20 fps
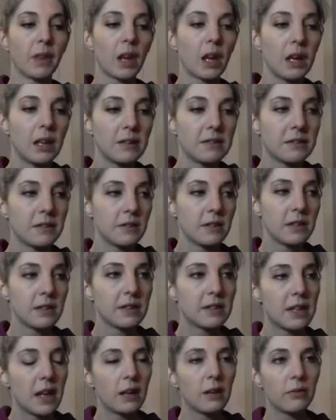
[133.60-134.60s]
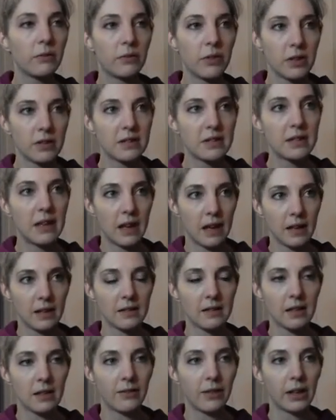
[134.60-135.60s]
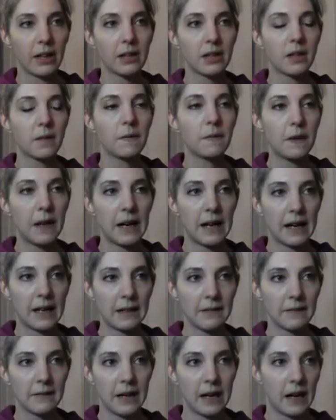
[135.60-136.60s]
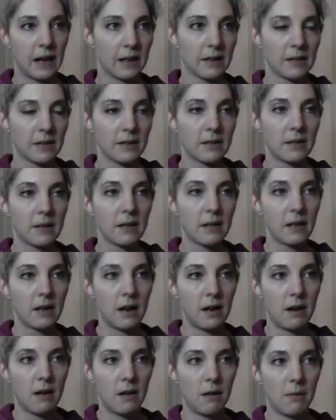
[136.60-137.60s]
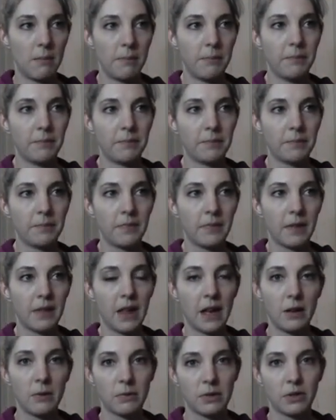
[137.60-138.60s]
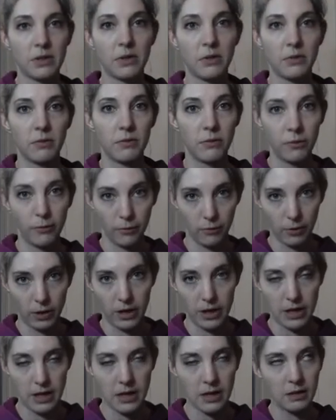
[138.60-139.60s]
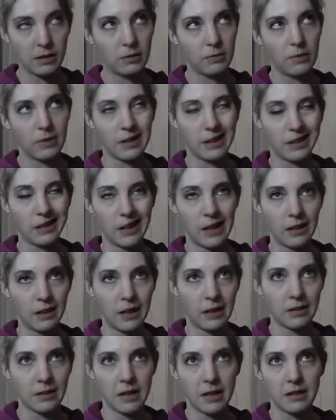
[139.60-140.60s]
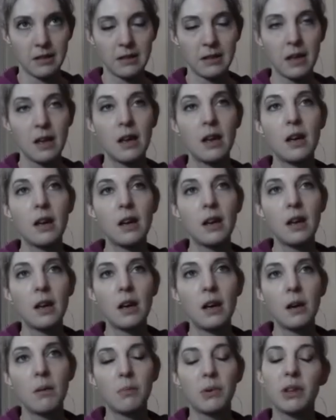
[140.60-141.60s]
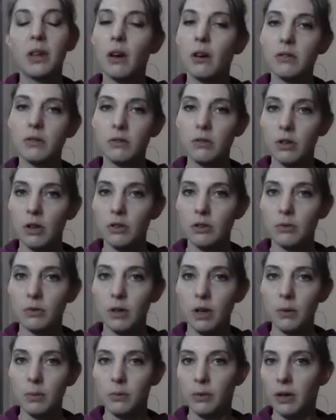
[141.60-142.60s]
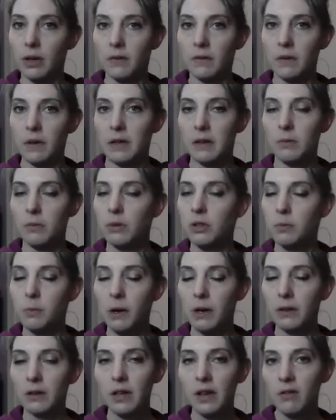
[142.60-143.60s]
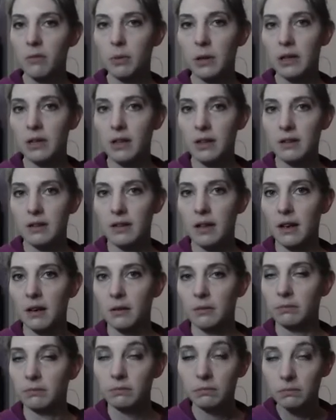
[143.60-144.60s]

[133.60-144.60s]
Instead of the 6, if I got the 5S, then it was free. It was like 99 cents. But they also charge you an upgrade fee, which apparently everybody does now.